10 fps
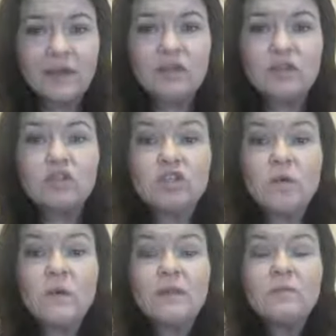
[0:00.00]
You're
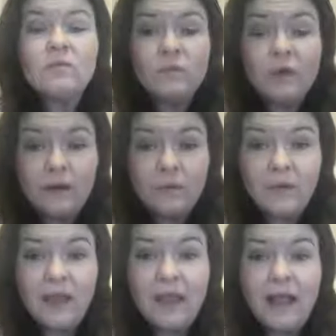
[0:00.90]
showing them right
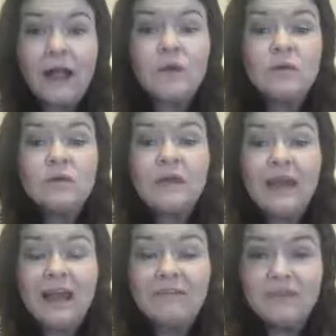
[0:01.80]
away how you can
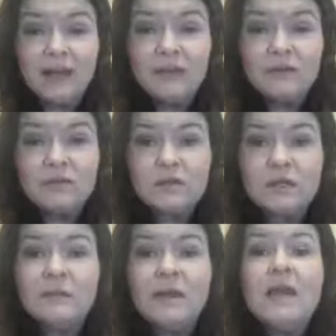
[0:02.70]
add value to
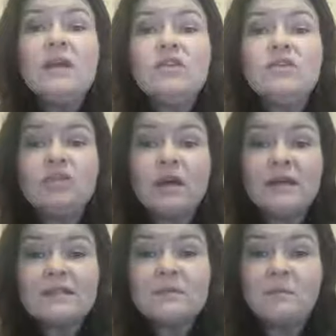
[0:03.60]
them
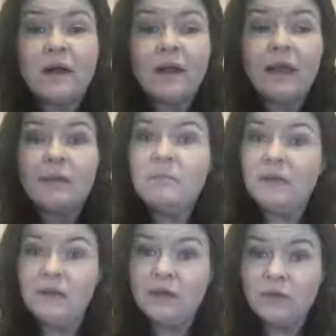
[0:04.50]
just by
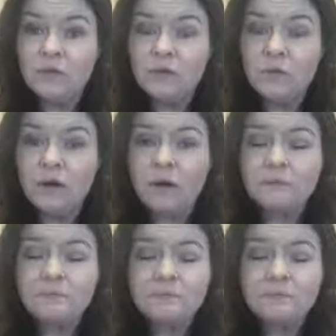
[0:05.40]
being who you are.